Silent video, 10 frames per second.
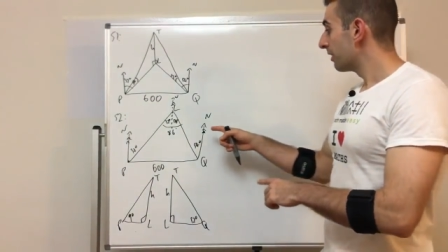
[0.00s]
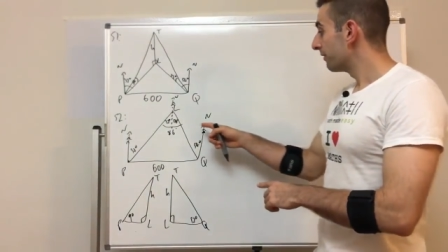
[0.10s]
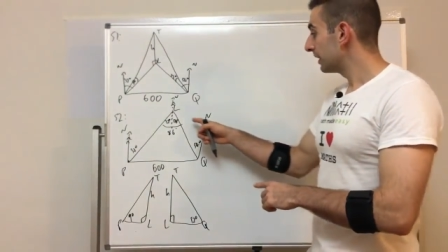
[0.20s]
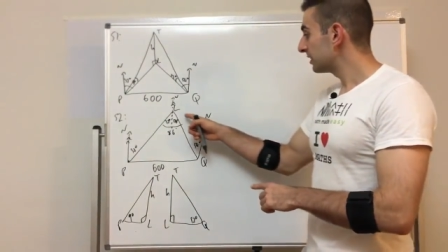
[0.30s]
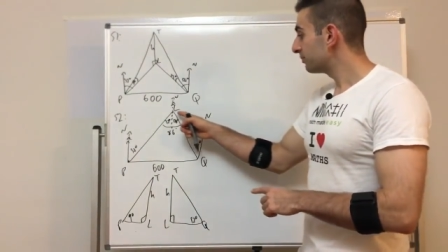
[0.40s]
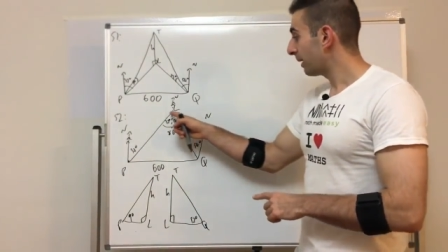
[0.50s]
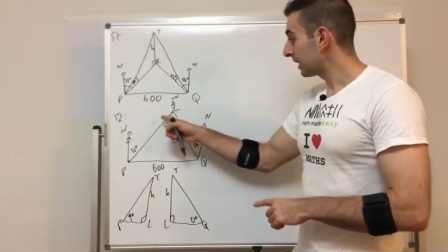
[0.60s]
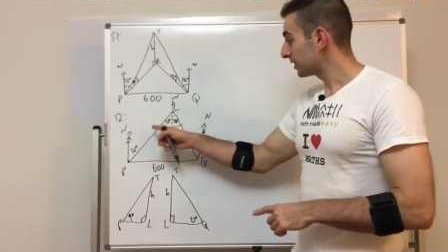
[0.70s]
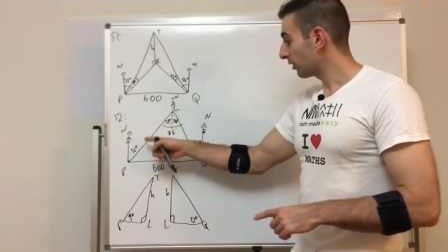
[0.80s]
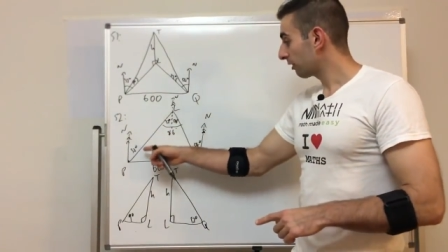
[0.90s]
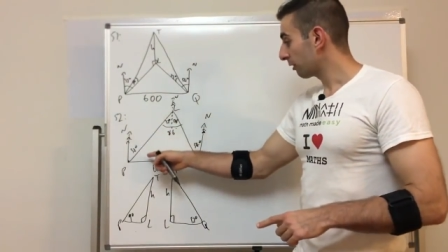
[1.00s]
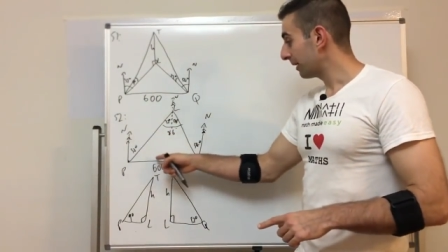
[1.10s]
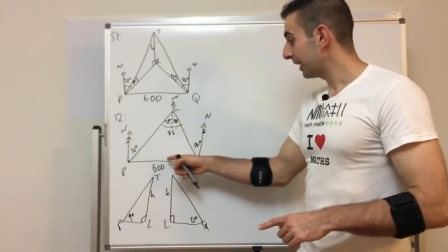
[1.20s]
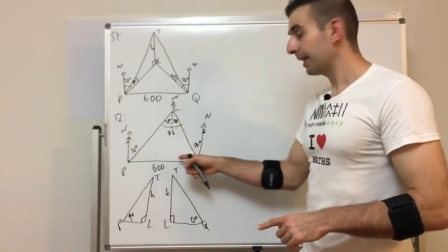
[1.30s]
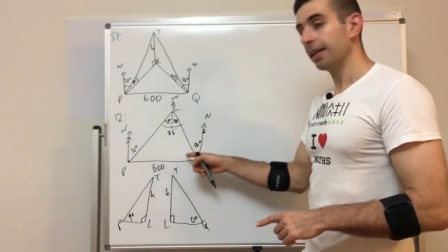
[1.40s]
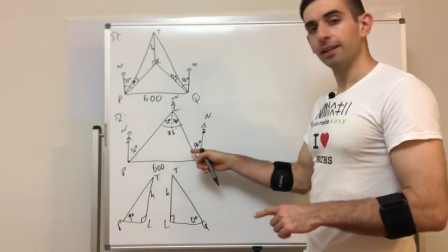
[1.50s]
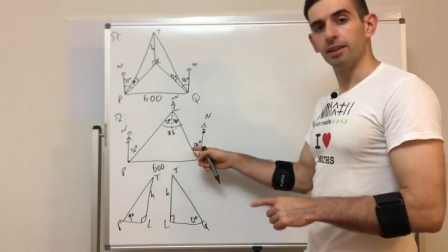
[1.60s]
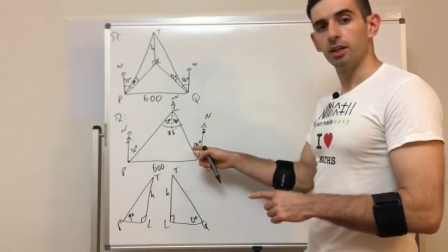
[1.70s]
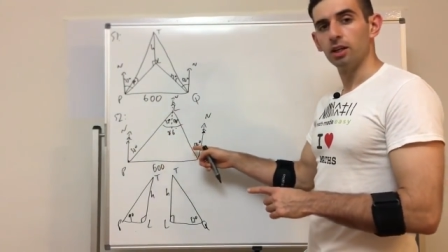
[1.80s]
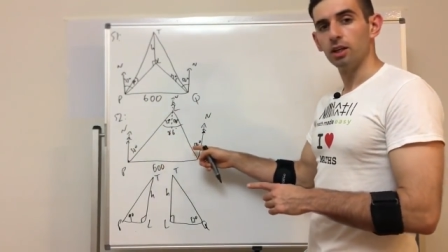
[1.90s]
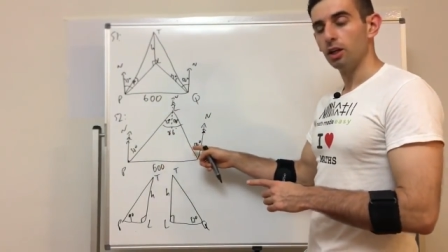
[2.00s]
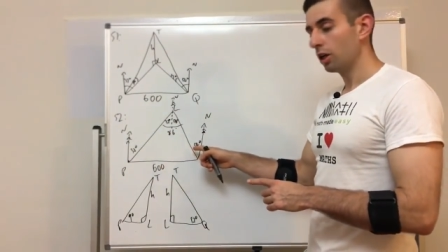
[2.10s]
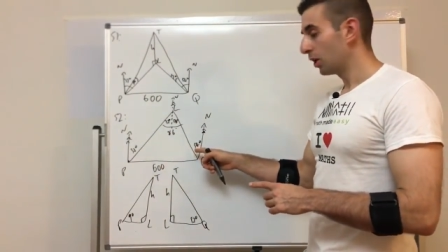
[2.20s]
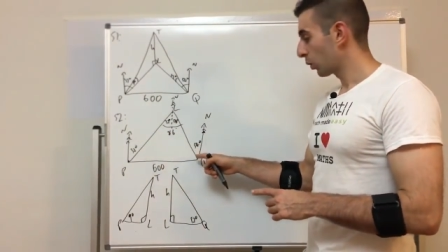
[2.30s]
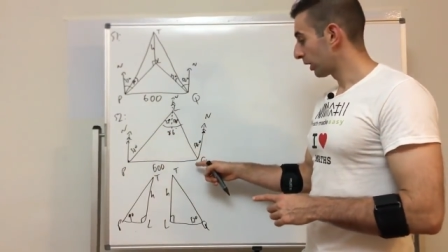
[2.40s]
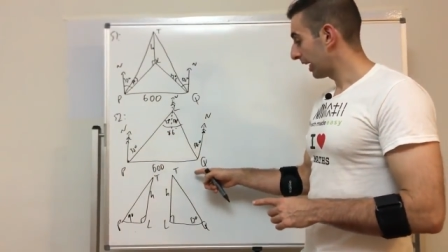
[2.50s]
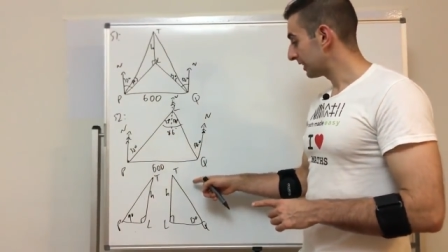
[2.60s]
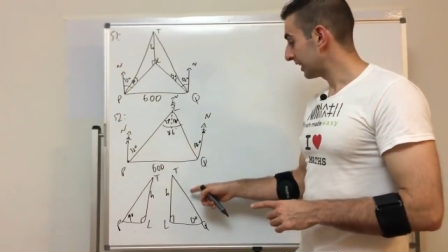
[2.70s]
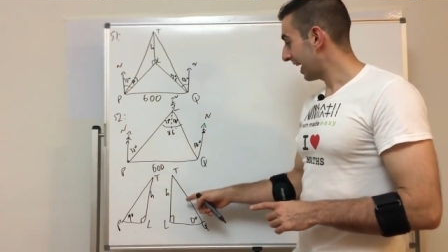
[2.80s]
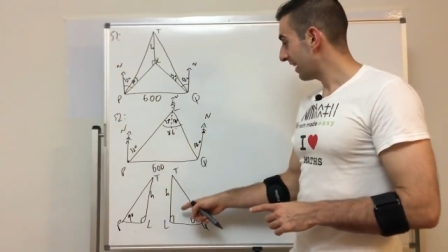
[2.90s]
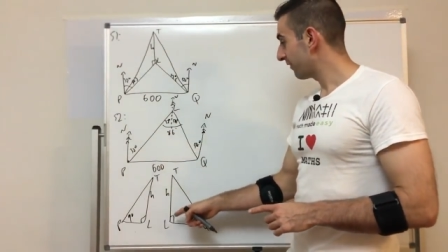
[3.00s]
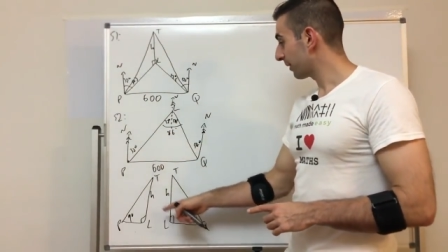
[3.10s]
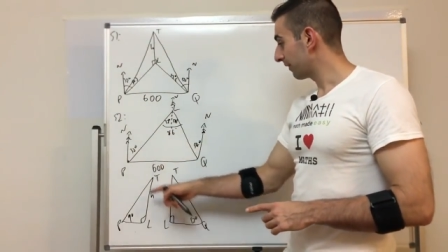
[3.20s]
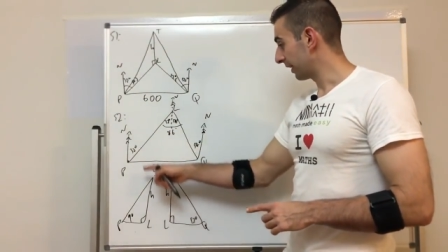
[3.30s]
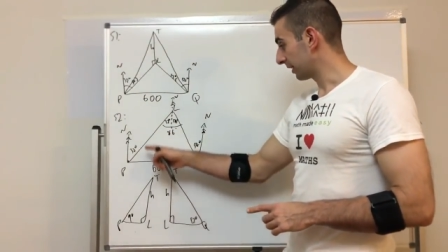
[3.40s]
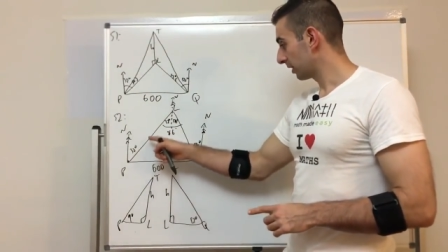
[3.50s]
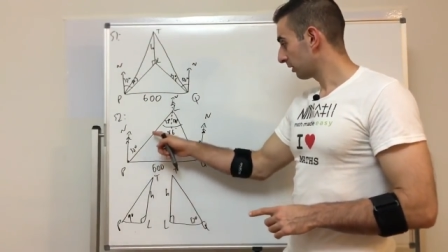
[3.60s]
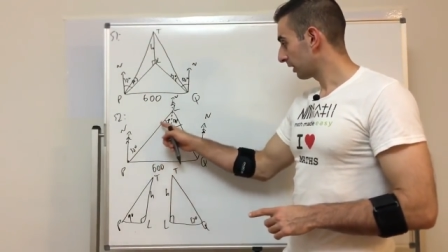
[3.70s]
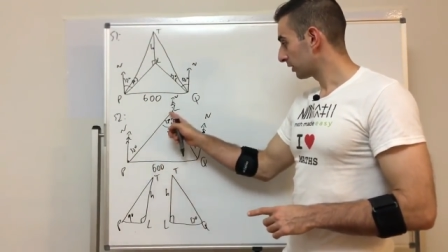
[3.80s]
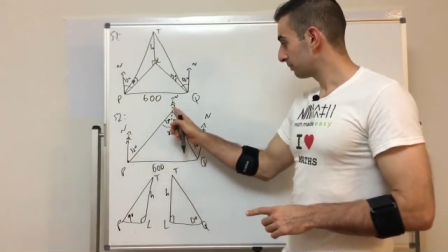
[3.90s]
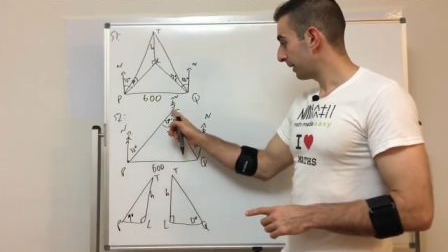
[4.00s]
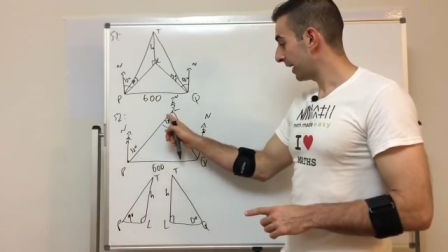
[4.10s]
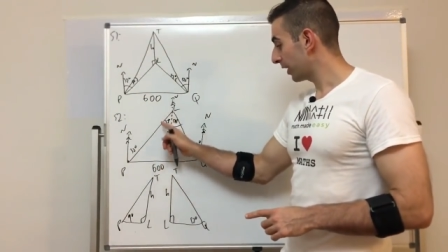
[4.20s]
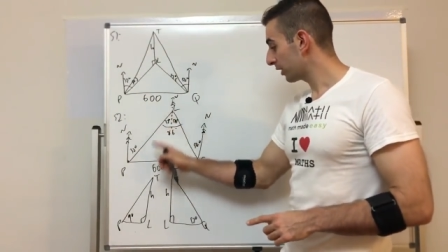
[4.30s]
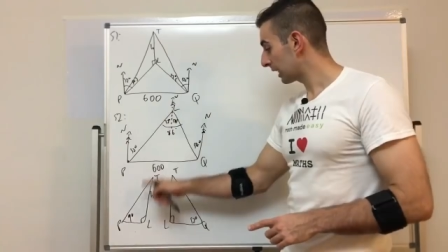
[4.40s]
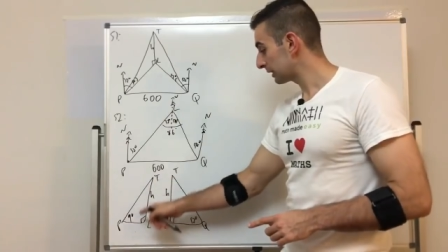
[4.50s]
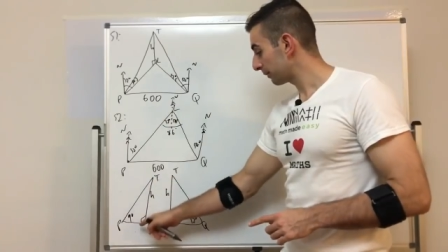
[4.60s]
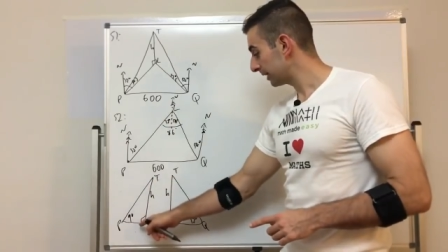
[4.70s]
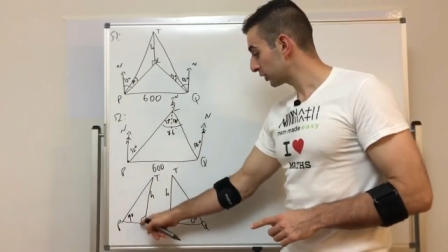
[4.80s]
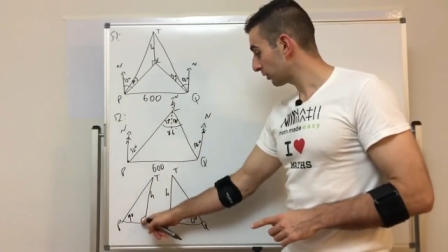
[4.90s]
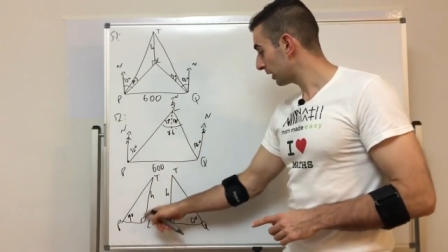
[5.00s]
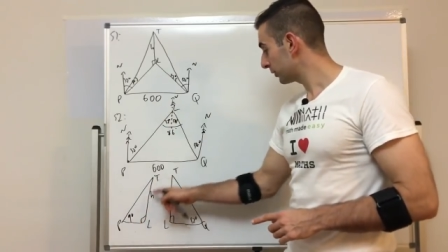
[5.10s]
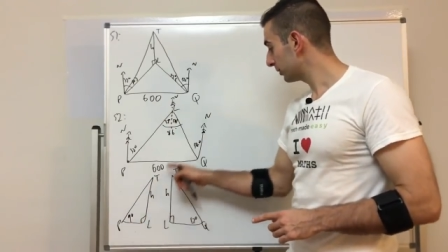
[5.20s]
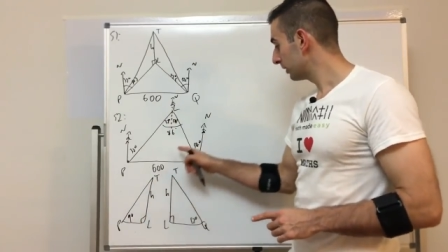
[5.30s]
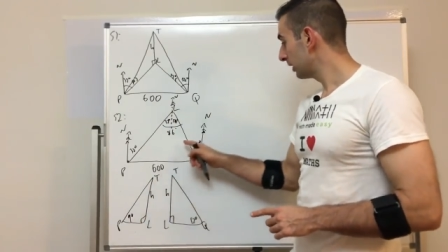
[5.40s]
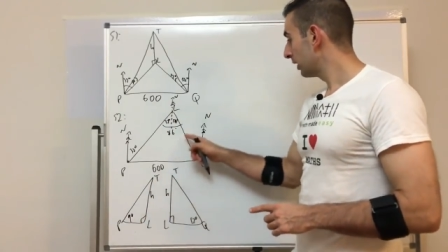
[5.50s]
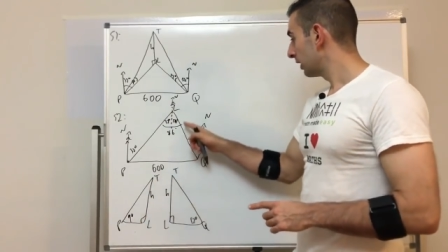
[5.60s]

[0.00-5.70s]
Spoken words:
This base diagram here relates everything, right? Because PL comes from this triangle,